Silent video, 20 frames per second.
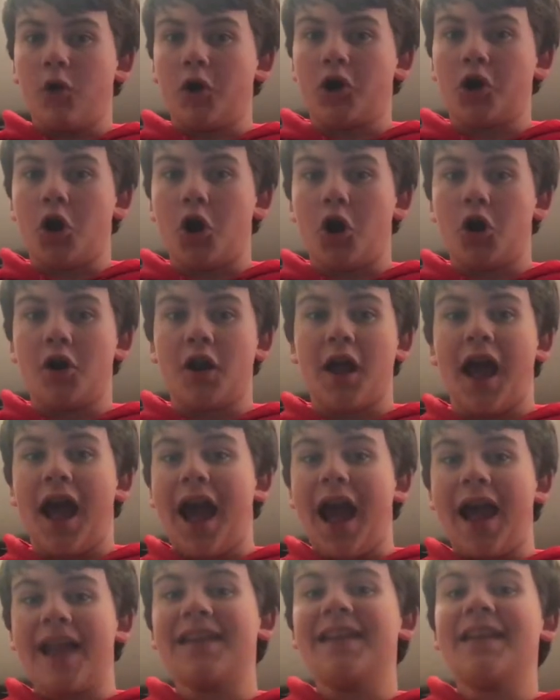one card.
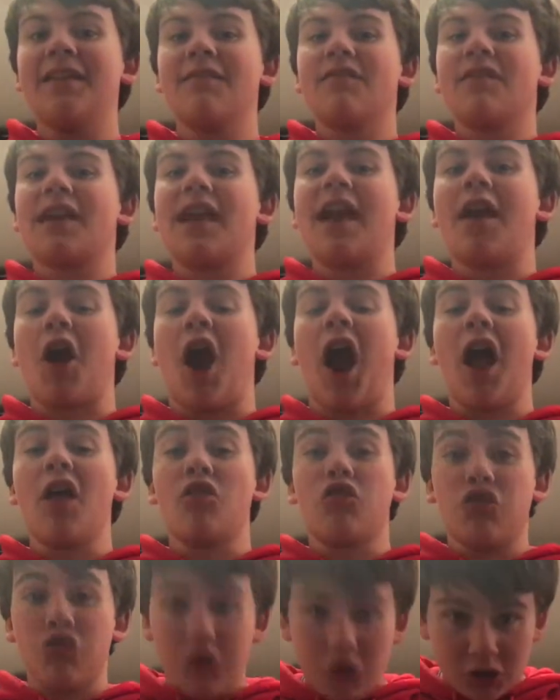I didn't even care. I
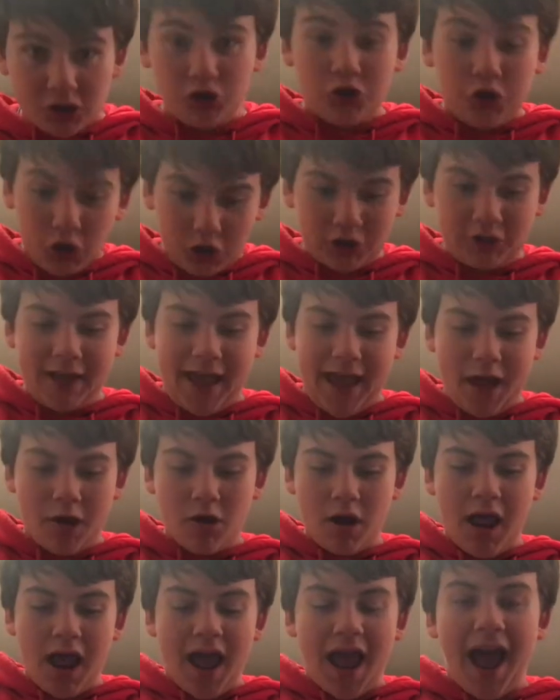just looked
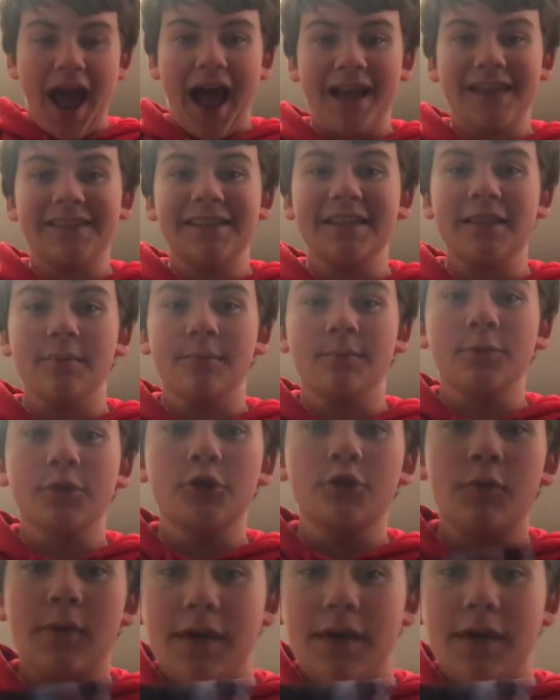down. I see the blue